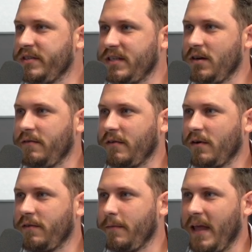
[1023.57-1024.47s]
silver
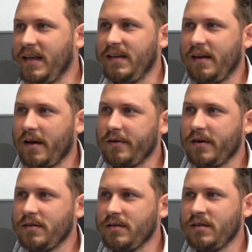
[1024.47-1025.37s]
from the
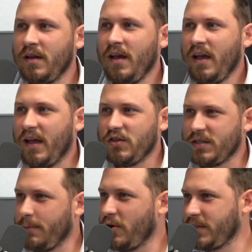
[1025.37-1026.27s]
1800s, and just
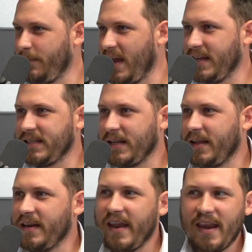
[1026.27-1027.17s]
the most amazing
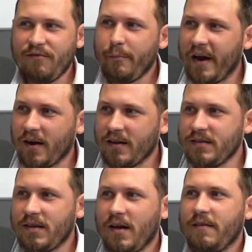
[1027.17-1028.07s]
like Native American
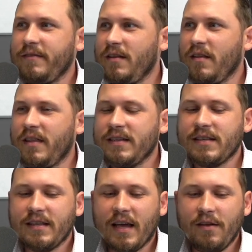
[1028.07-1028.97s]
stuff and things
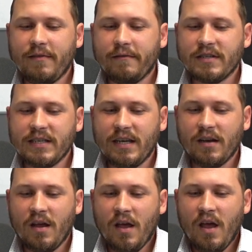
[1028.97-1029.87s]
like that you've ever seen.
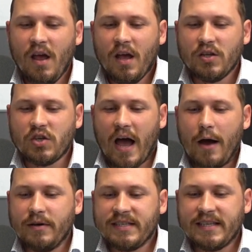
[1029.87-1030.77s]
And so I
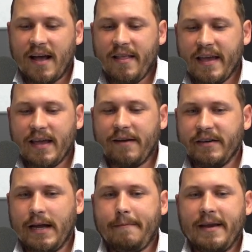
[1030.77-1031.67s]
was selling, and every
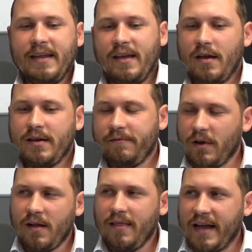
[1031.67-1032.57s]
time I'd get a
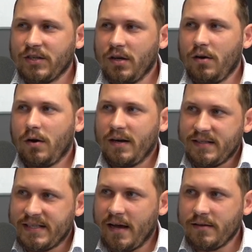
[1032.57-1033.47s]
different collection or I'd
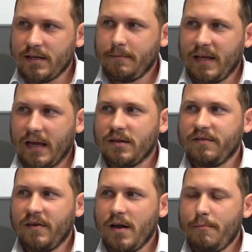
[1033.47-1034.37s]
sell something else
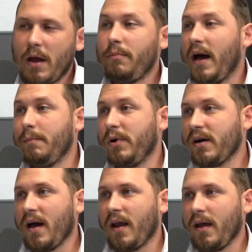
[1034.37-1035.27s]
for him, I'd buy a
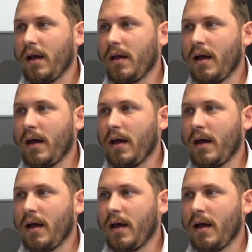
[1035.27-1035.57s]
book on it.